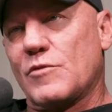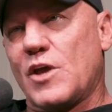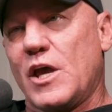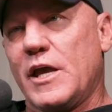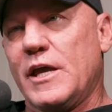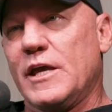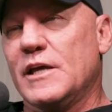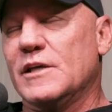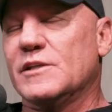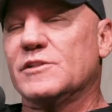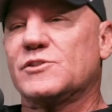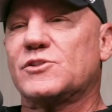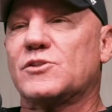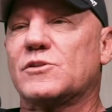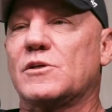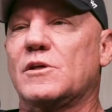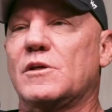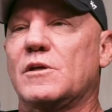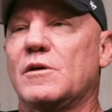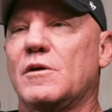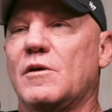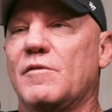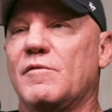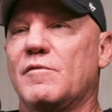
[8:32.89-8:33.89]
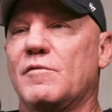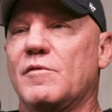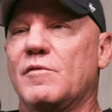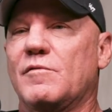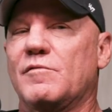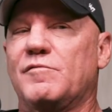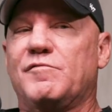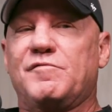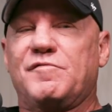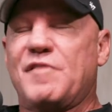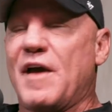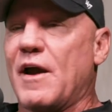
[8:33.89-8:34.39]
is
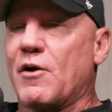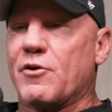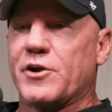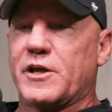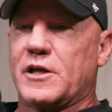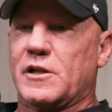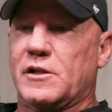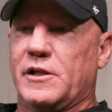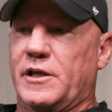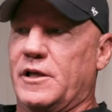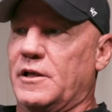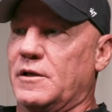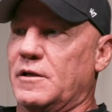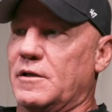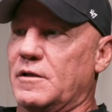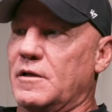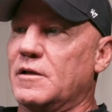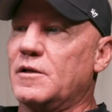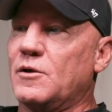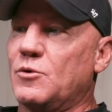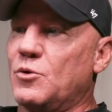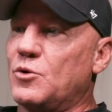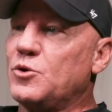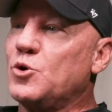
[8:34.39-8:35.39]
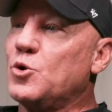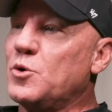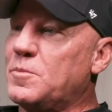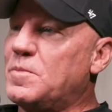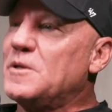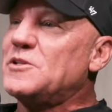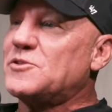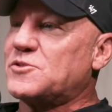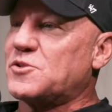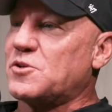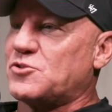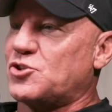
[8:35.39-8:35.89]
very clean. You would be
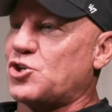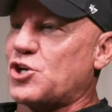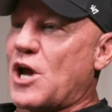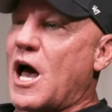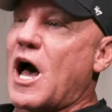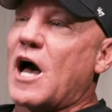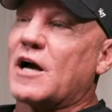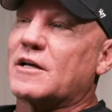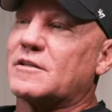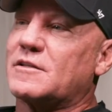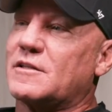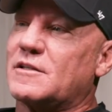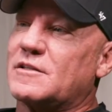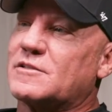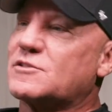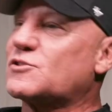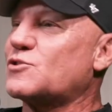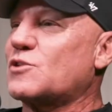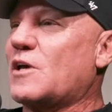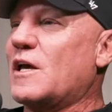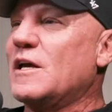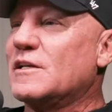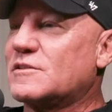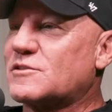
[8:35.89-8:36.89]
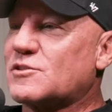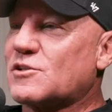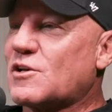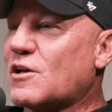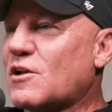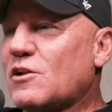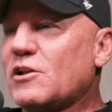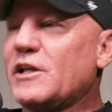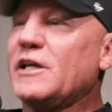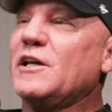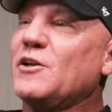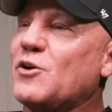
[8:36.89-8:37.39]
shocked. It's
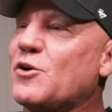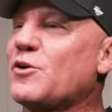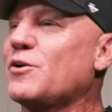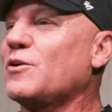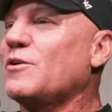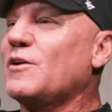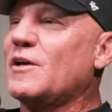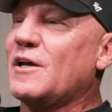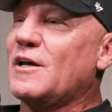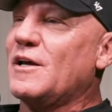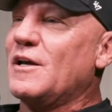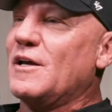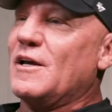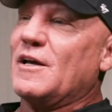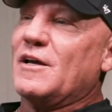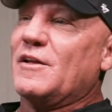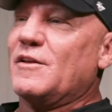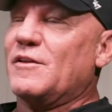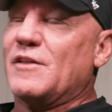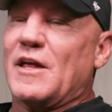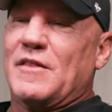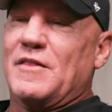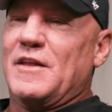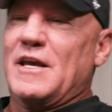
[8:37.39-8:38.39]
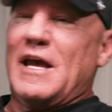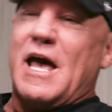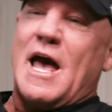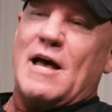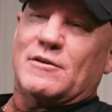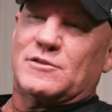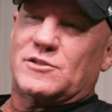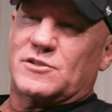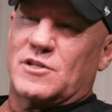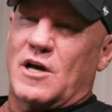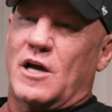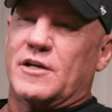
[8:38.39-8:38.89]
cleaner than the
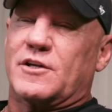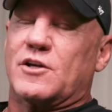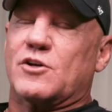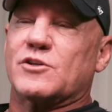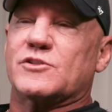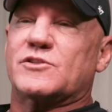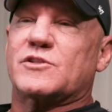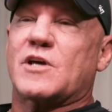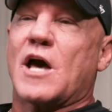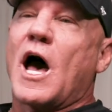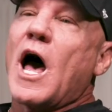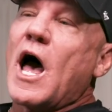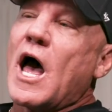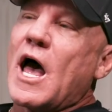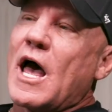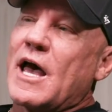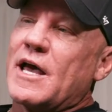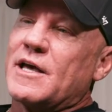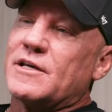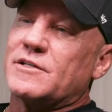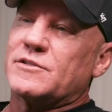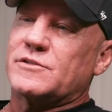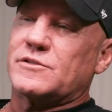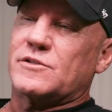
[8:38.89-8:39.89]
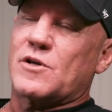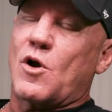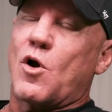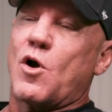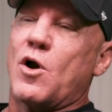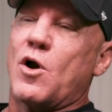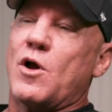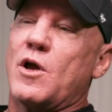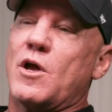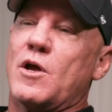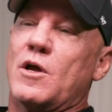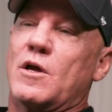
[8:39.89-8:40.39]
outside because guys
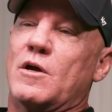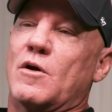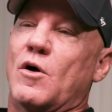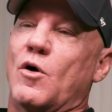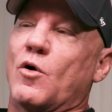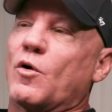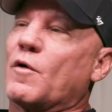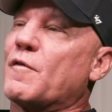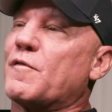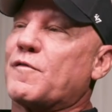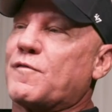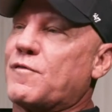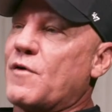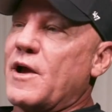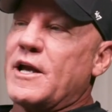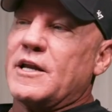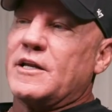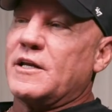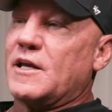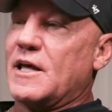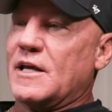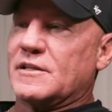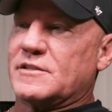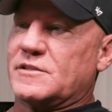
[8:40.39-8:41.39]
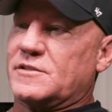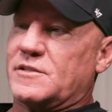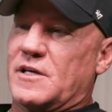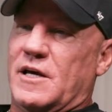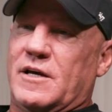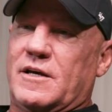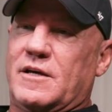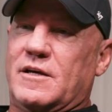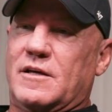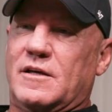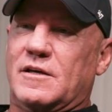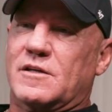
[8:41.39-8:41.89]
are afraid to get
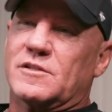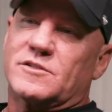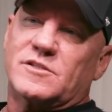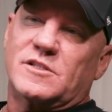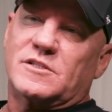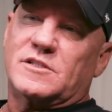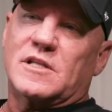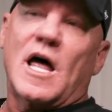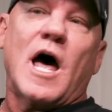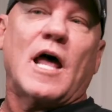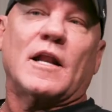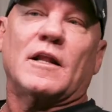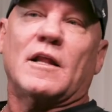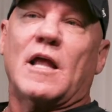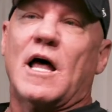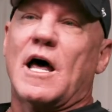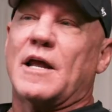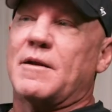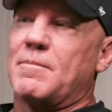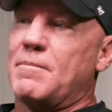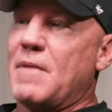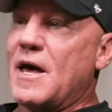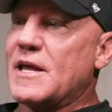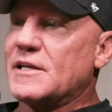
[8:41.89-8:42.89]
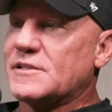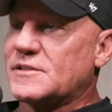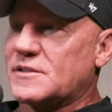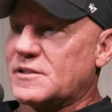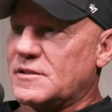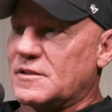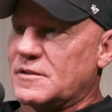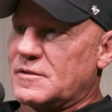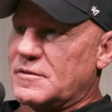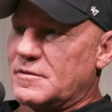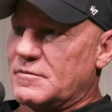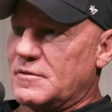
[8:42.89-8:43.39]
sick because there's not a lot of
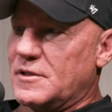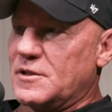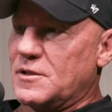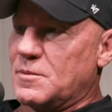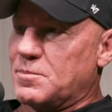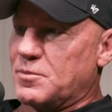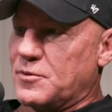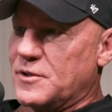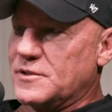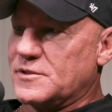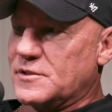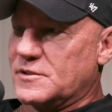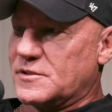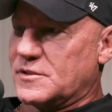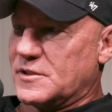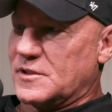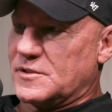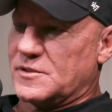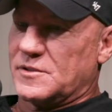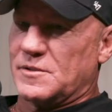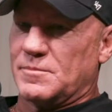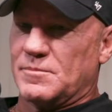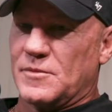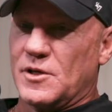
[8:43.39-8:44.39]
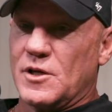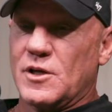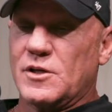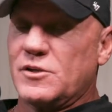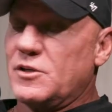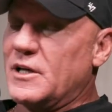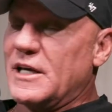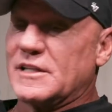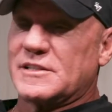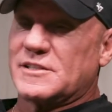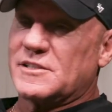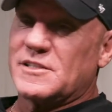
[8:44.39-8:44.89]
medicine in the prison system. You
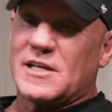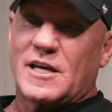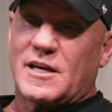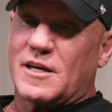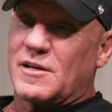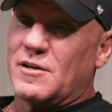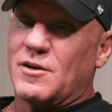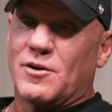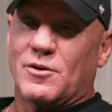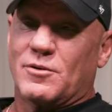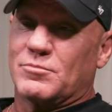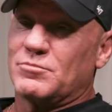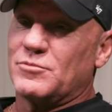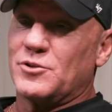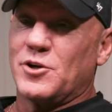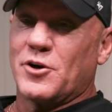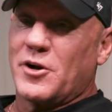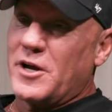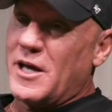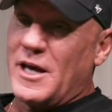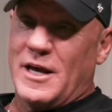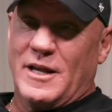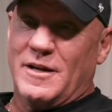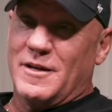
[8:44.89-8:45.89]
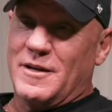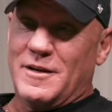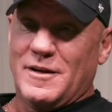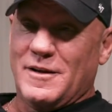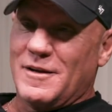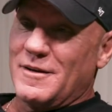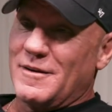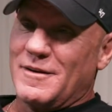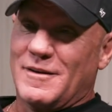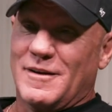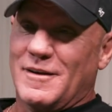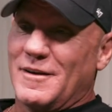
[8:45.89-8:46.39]
get sick, you're hit.
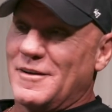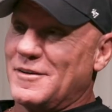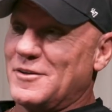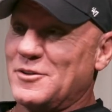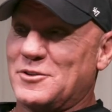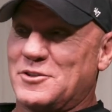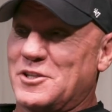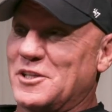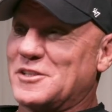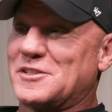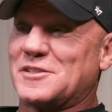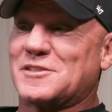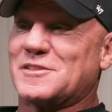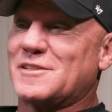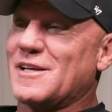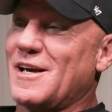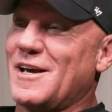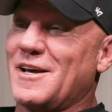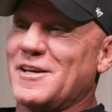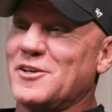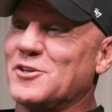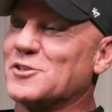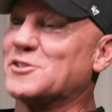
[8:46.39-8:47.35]
You're